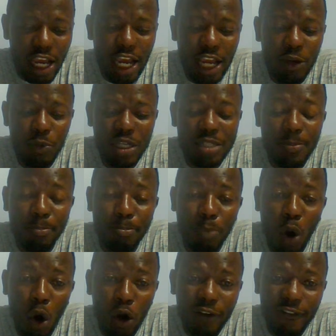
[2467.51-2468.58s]
in which
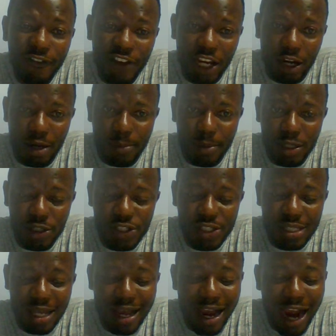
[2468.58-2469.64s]
both
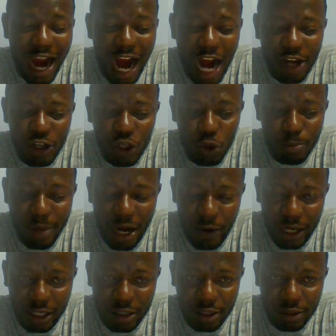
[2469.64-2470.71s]
variables are
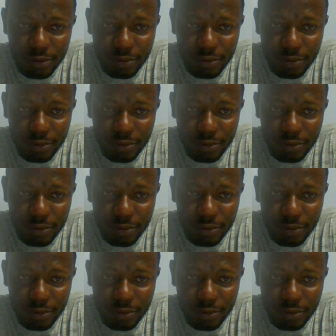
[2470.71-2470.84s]
numeric.